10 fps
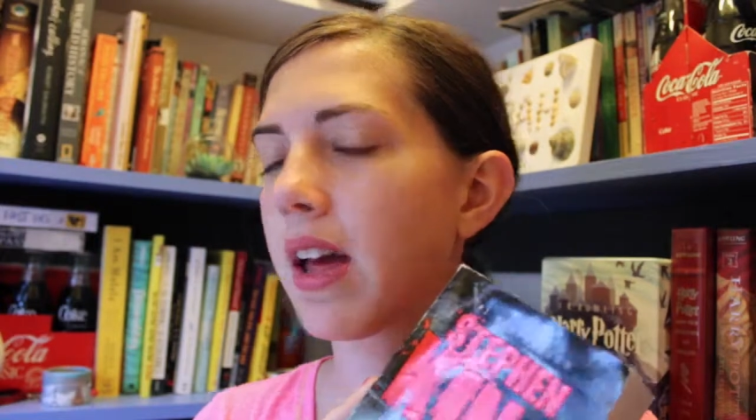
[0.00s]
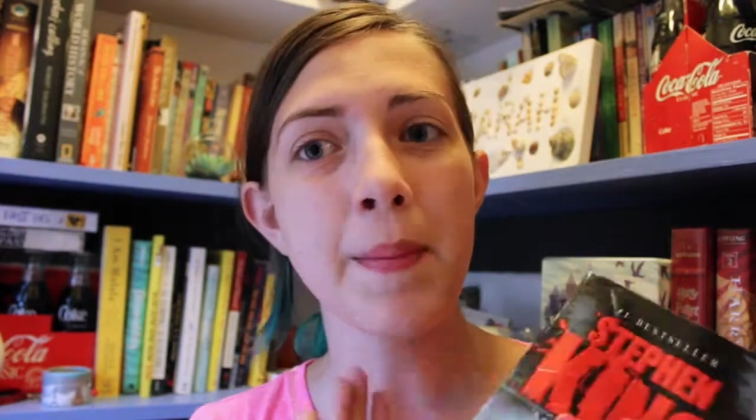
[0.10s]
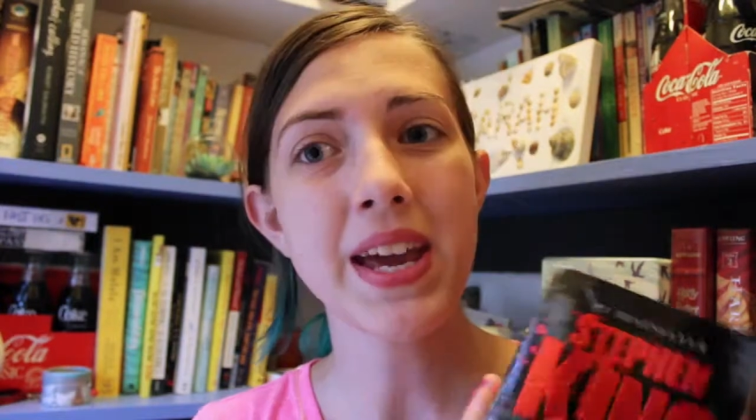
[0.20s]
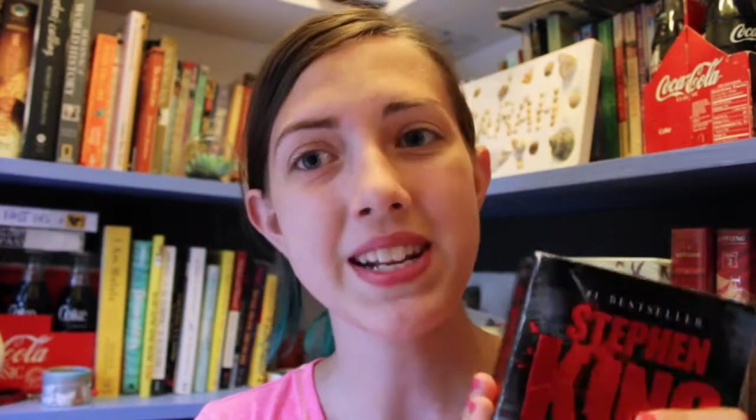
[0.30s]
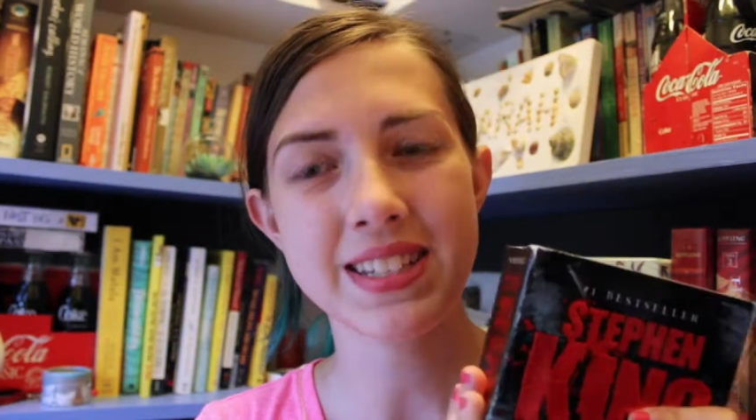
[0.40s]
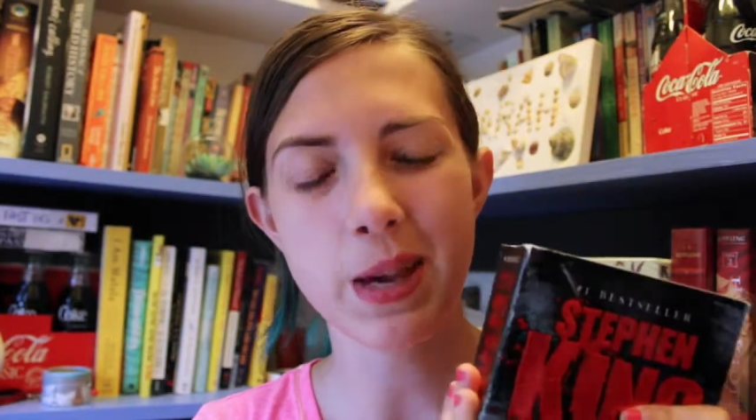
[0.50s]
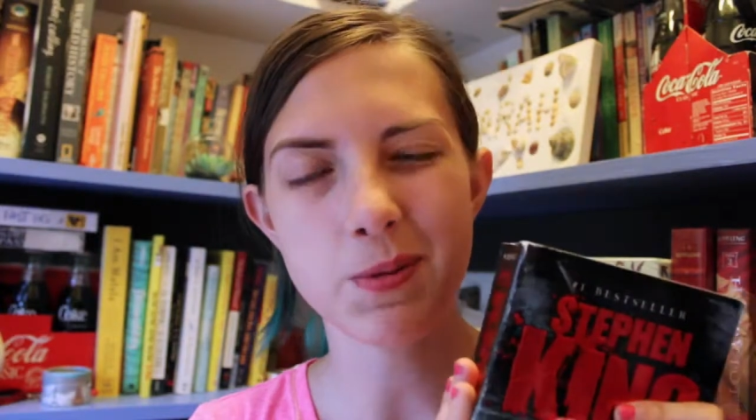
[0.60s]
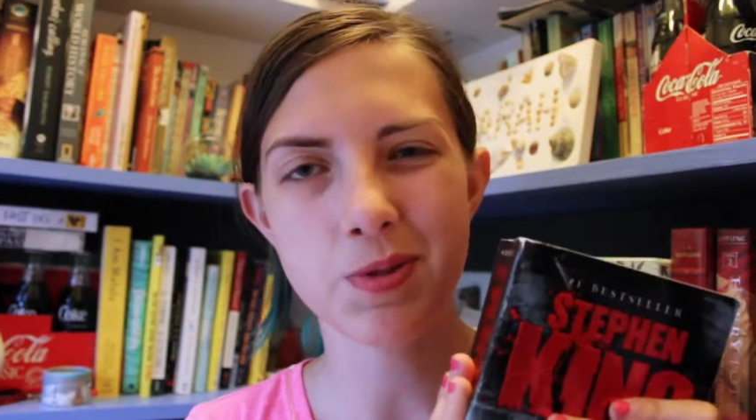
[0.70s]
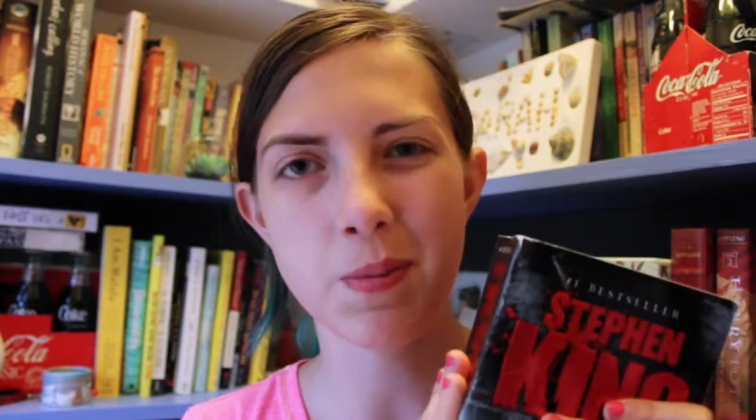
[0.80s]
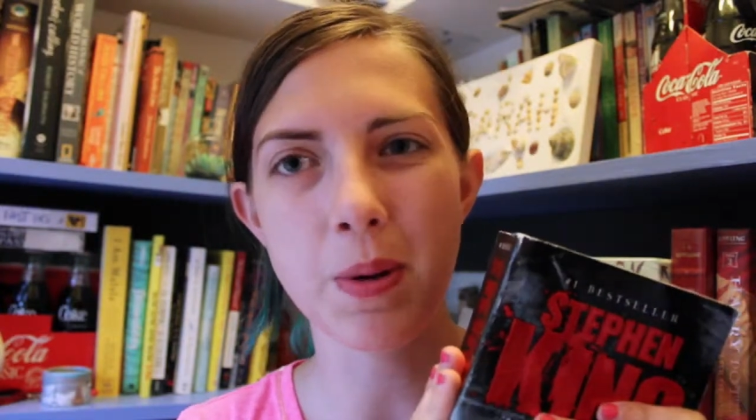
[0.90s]
A man
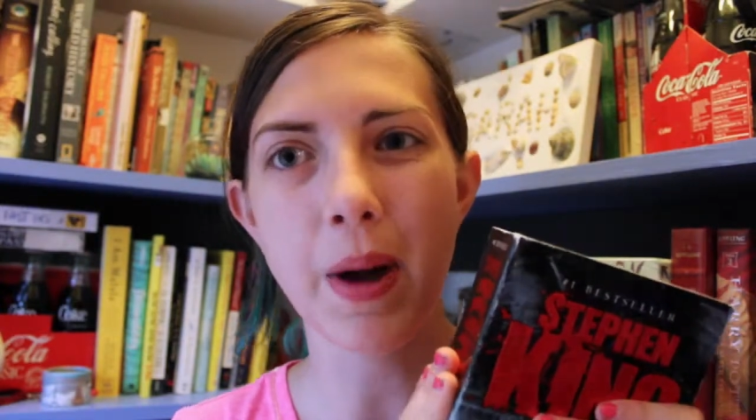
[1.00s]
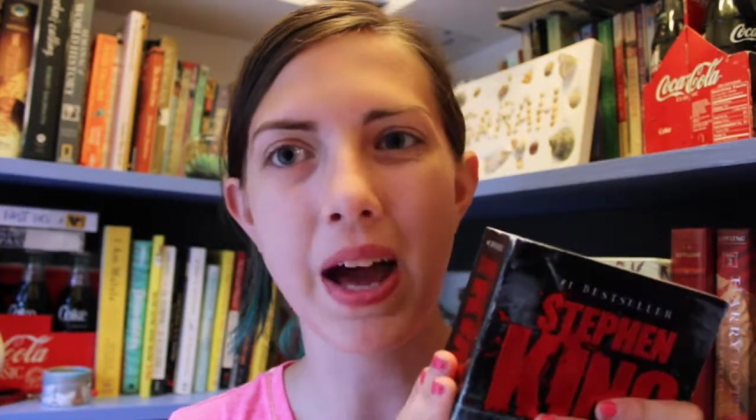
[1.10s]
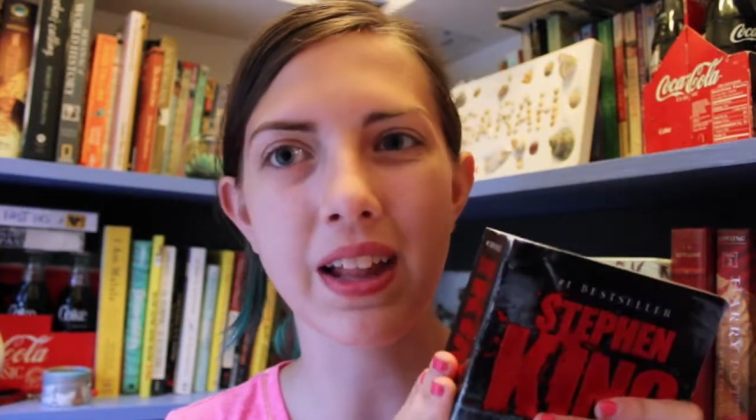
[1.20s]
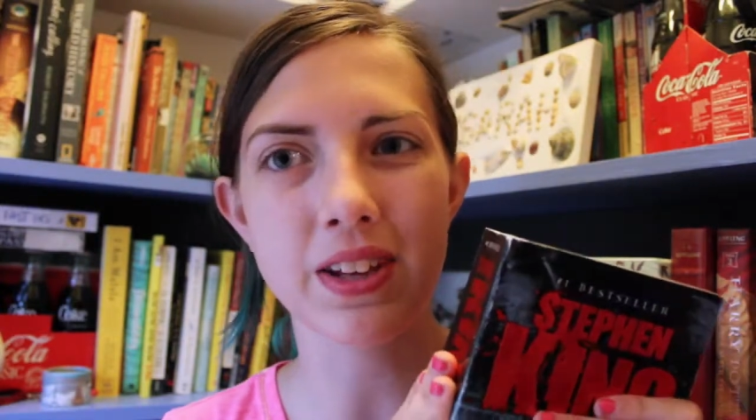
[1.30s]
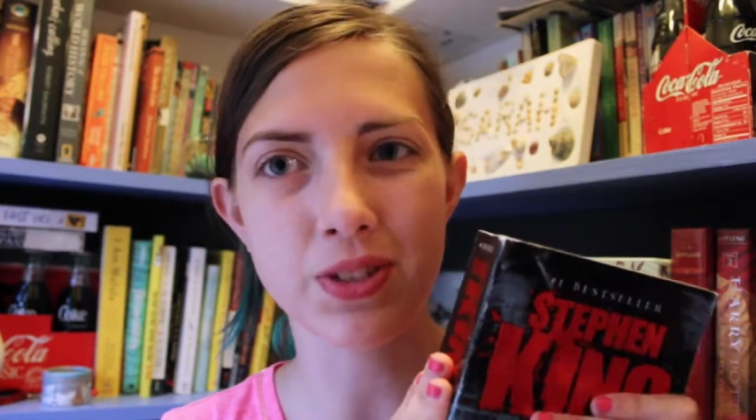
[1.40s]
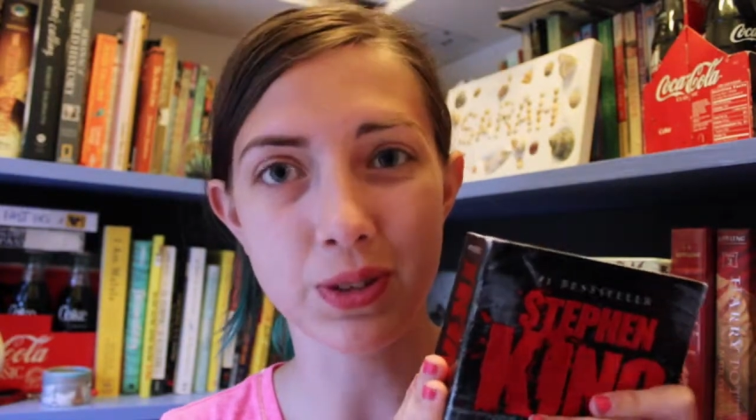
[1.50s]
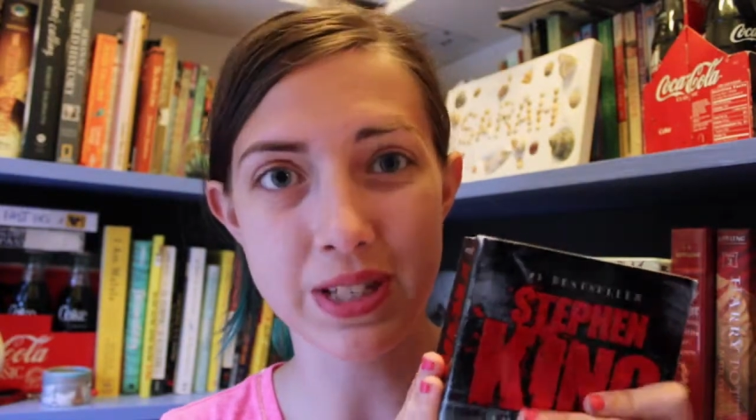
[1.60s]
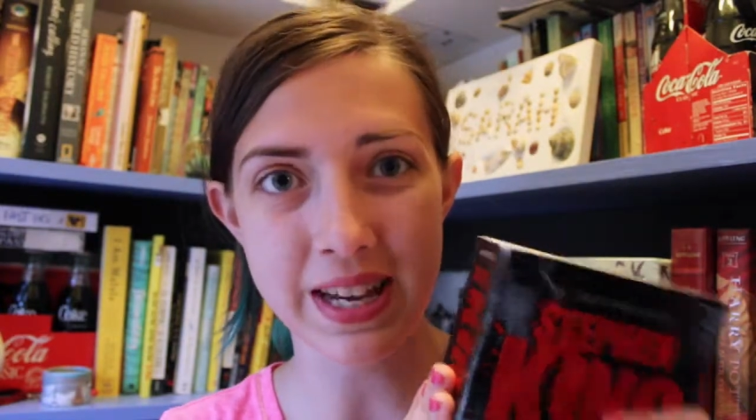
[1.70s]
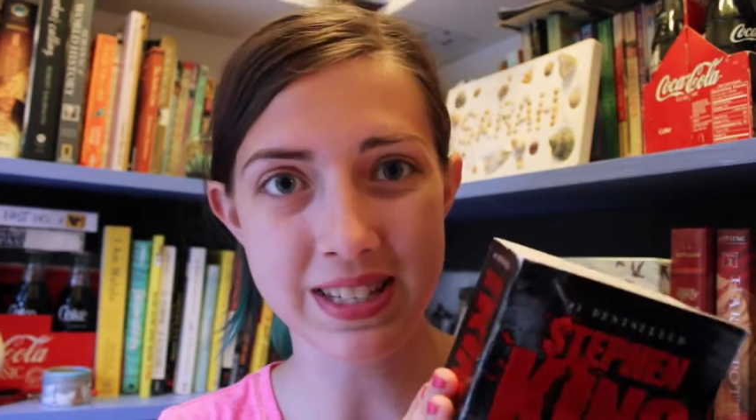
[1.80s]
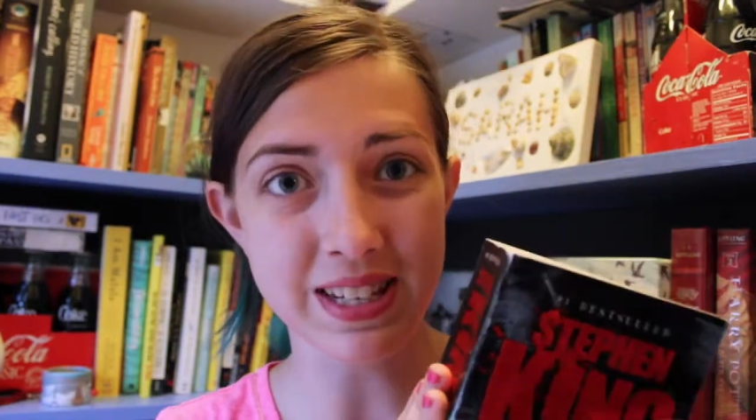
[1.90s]
escapes from a biological
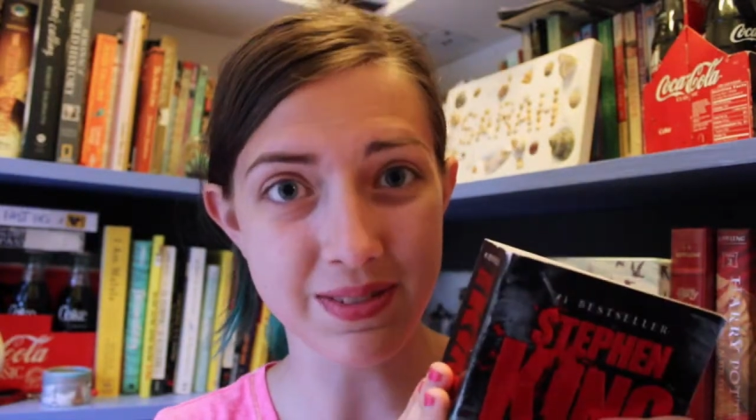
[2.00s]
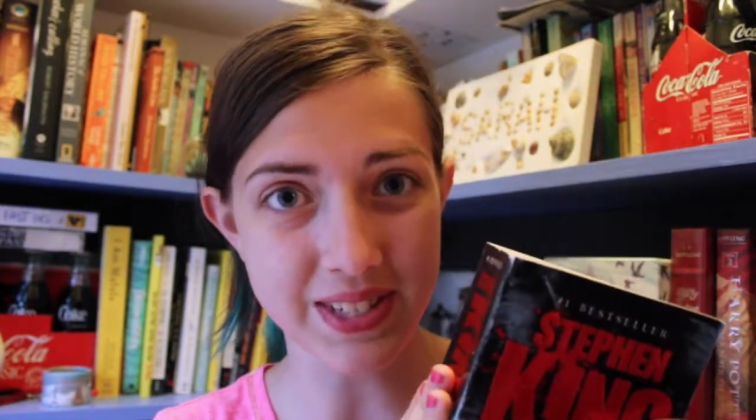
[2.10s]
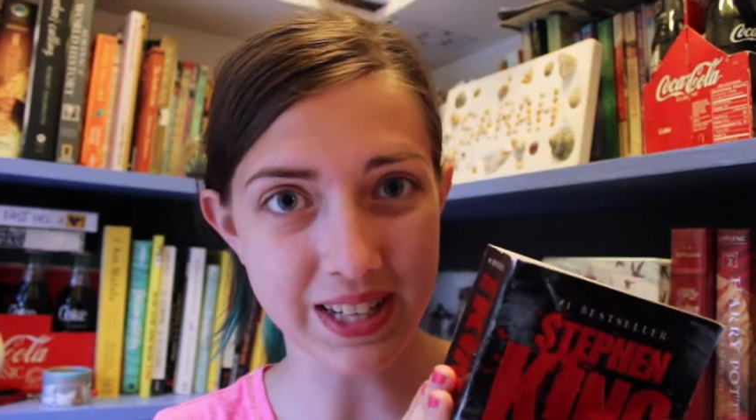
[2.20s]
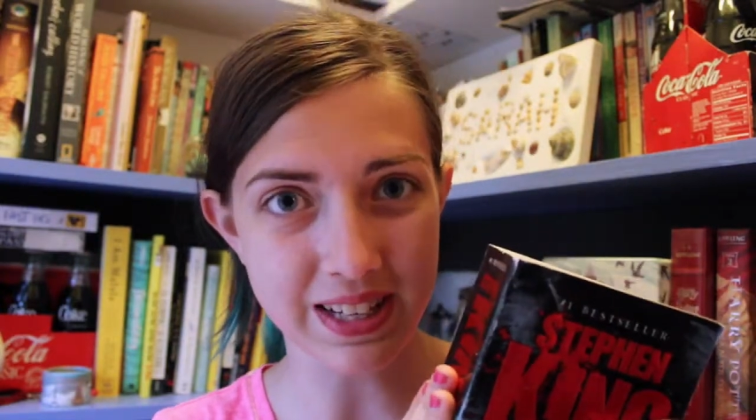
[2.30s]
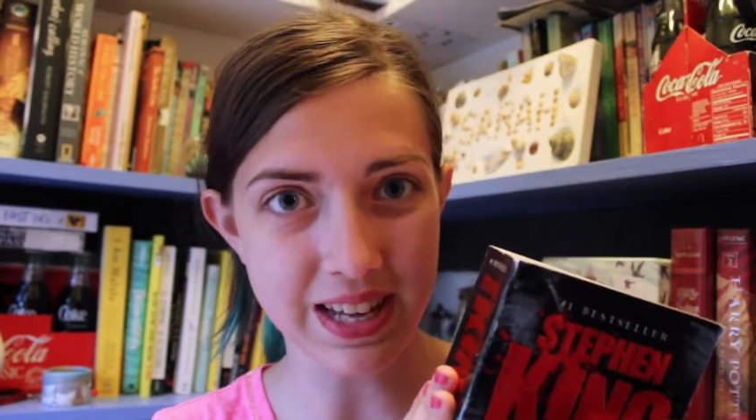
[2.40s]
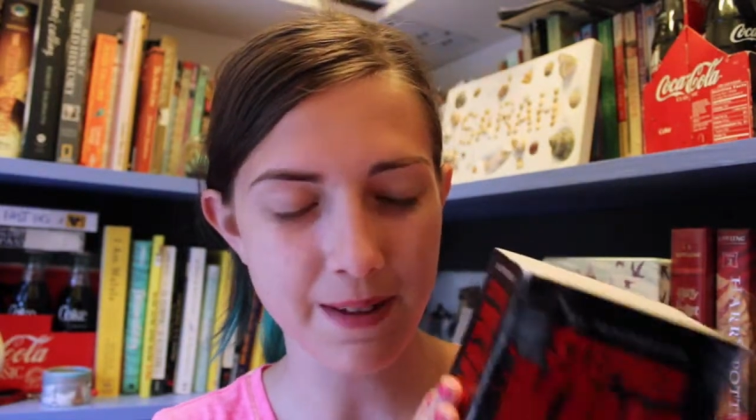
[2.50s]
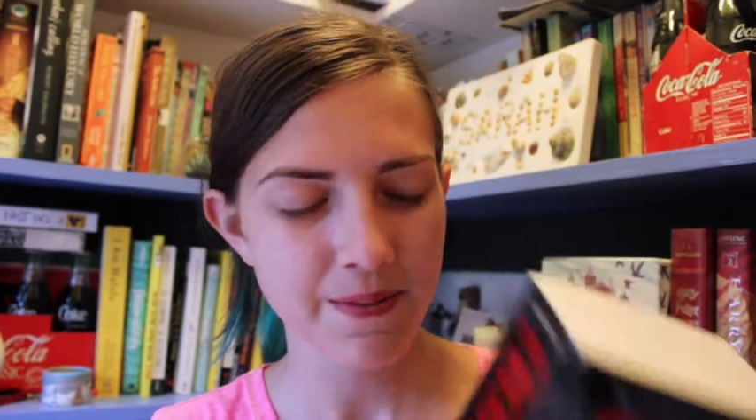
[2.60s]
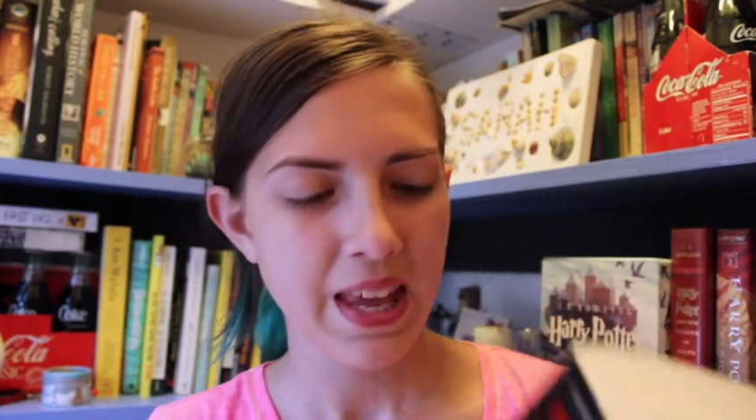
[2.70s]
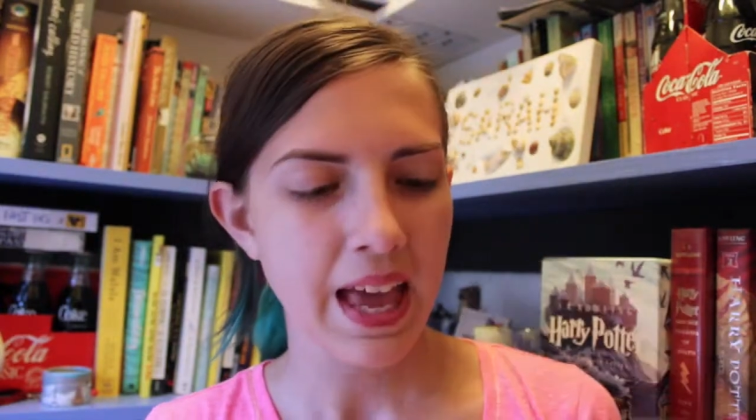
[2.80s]
testing facility